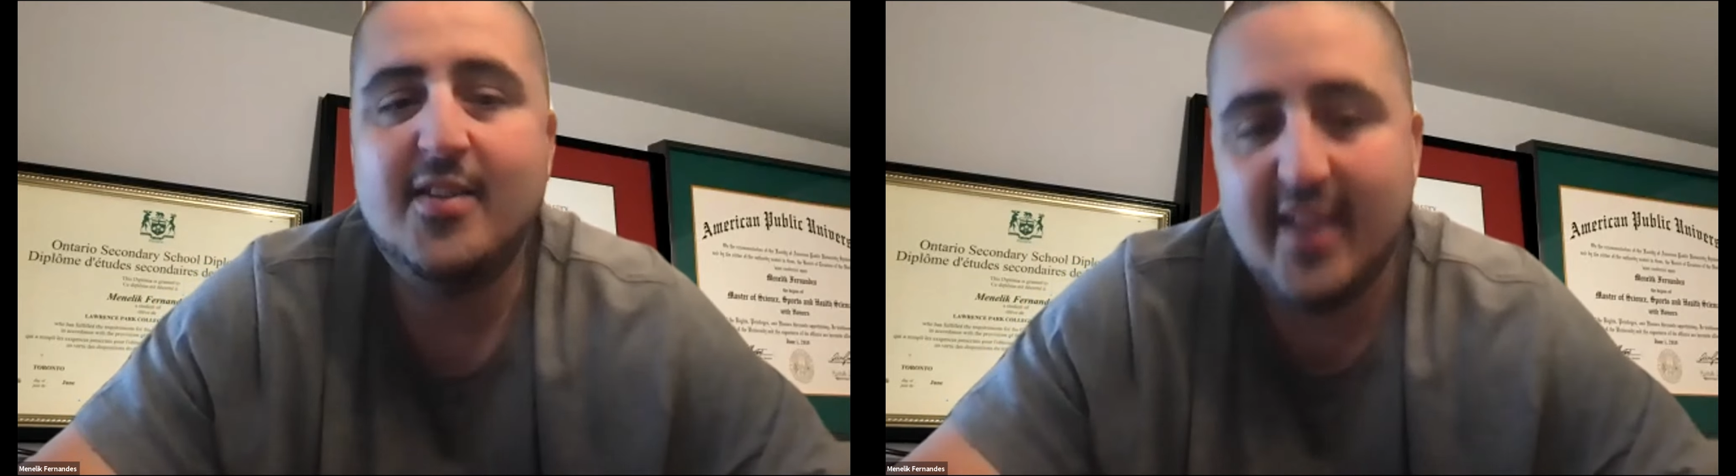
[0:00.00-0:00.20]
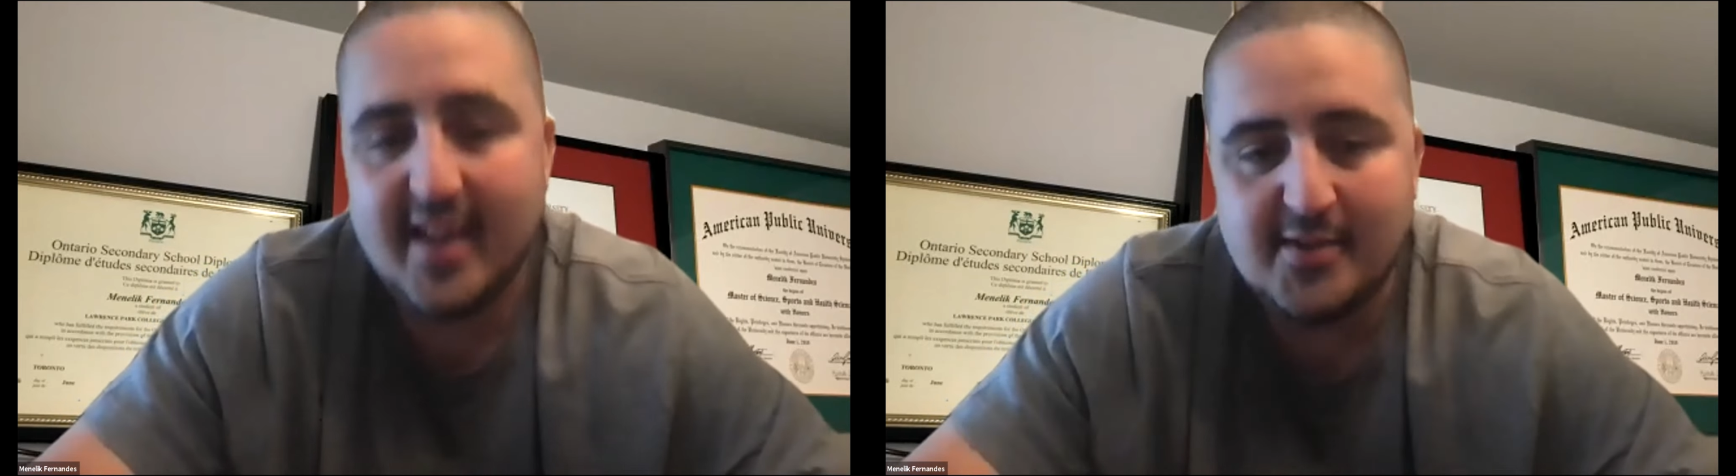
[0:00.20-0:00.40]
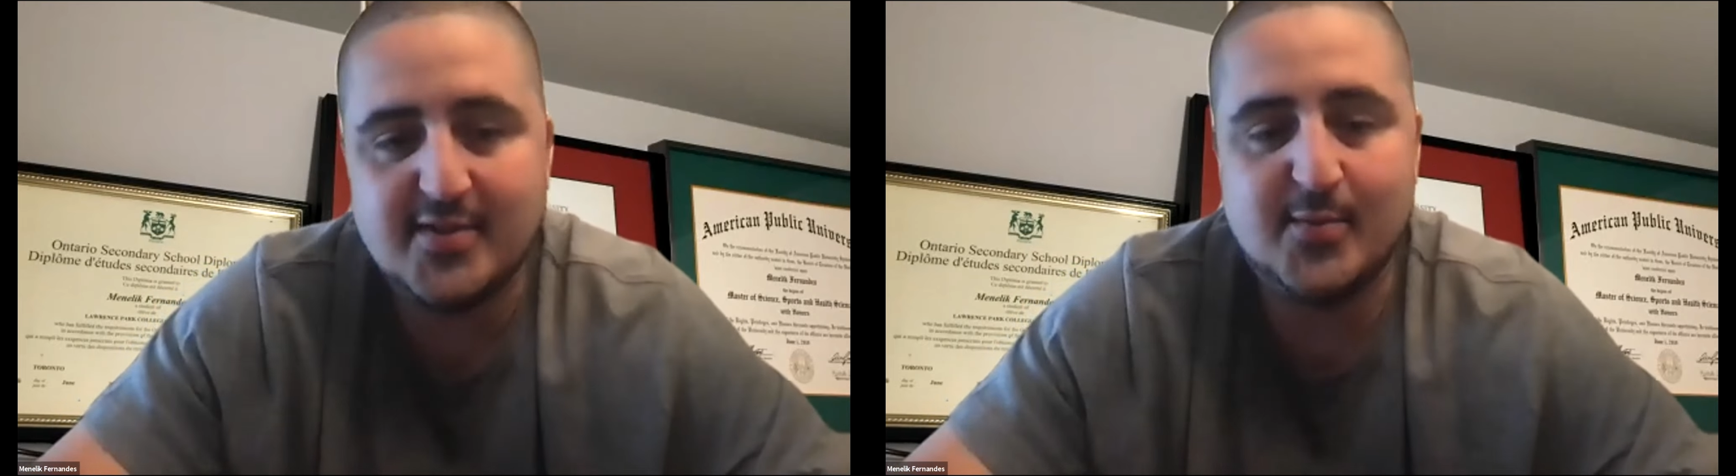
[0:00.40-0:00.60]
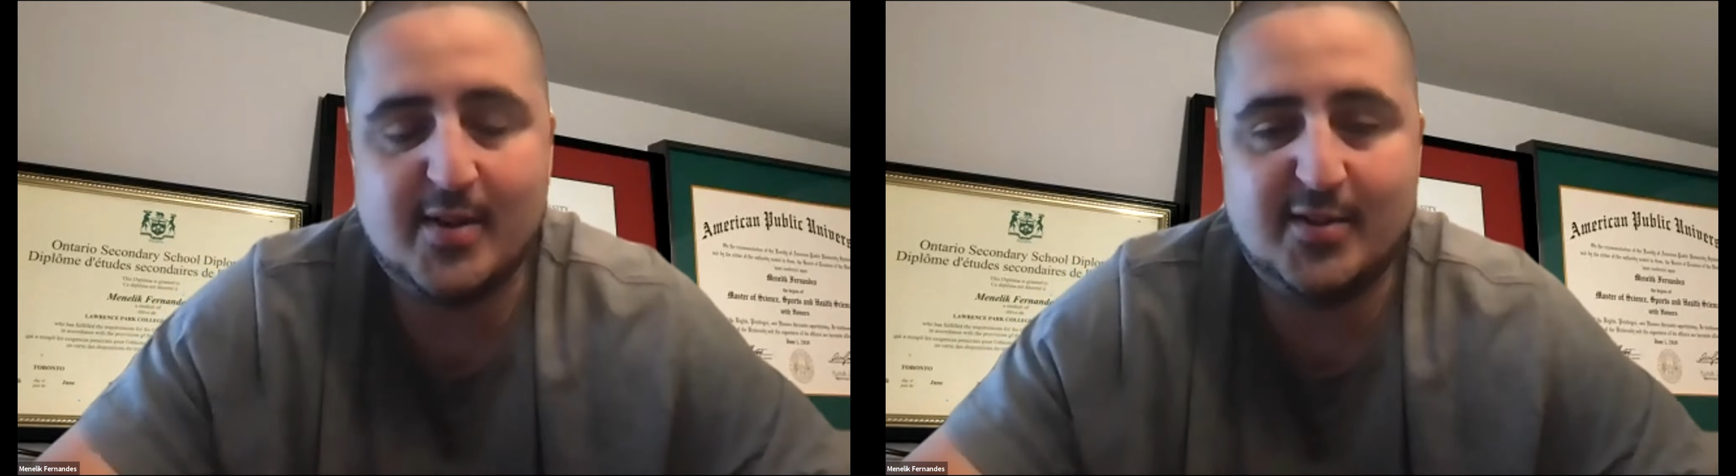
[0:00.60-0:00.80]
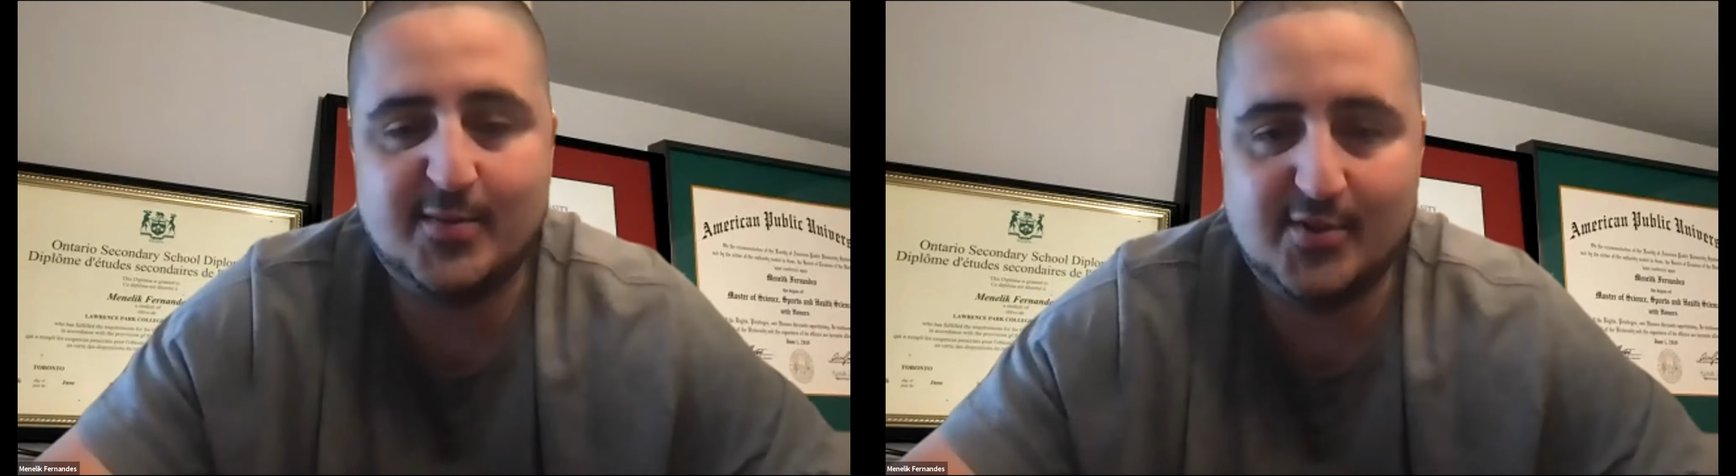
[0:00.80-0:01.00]
Thank you so
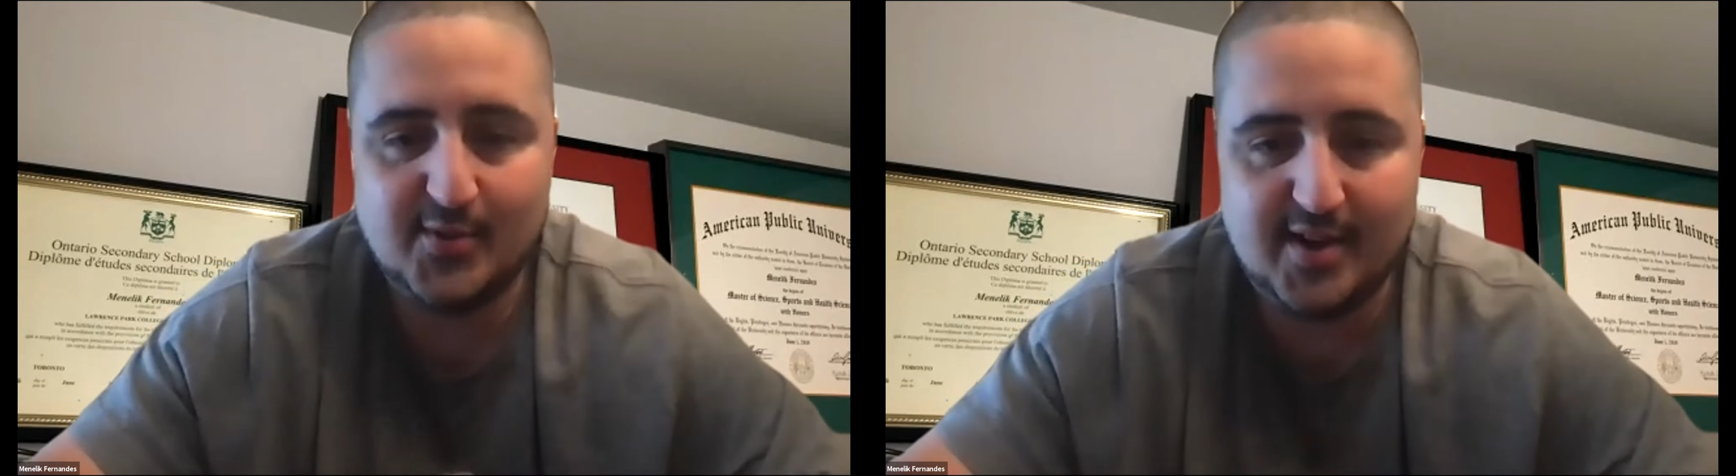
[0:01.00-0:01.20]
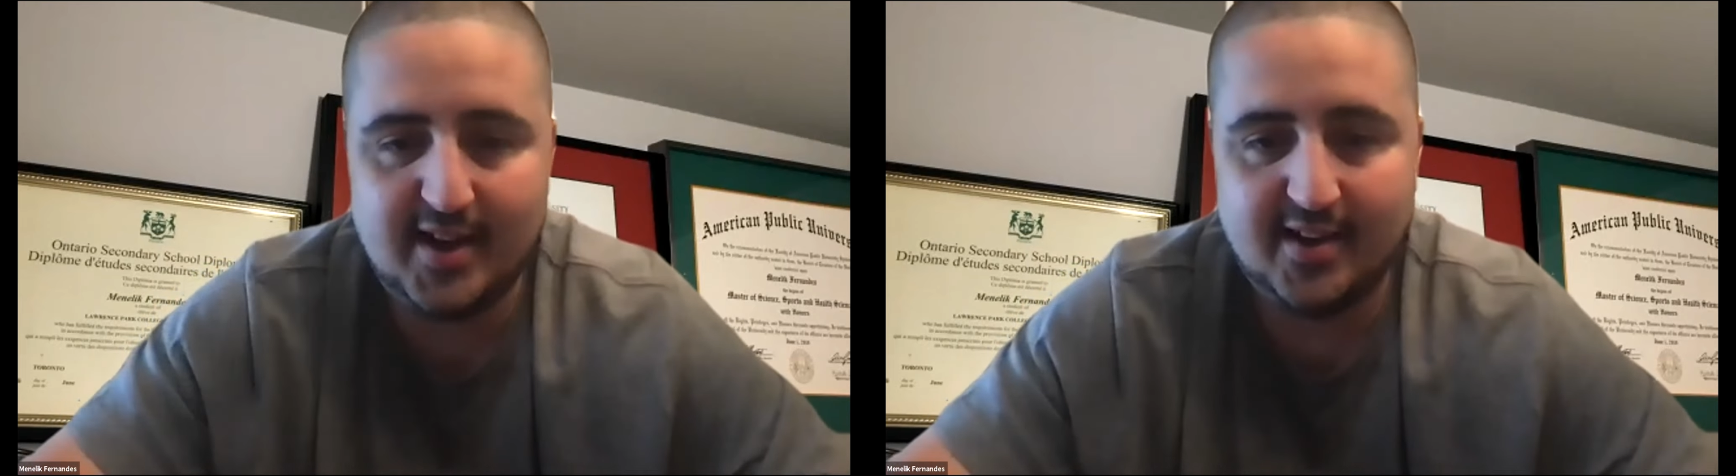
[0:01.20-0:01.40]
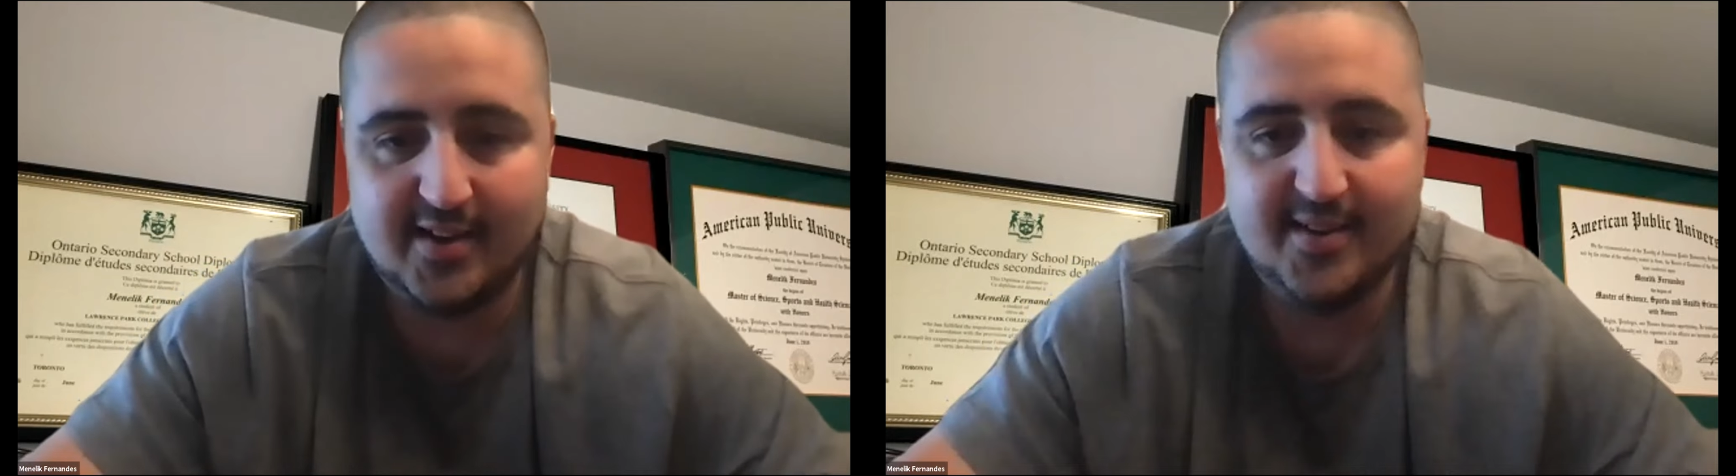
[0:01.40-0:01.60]
much for joining.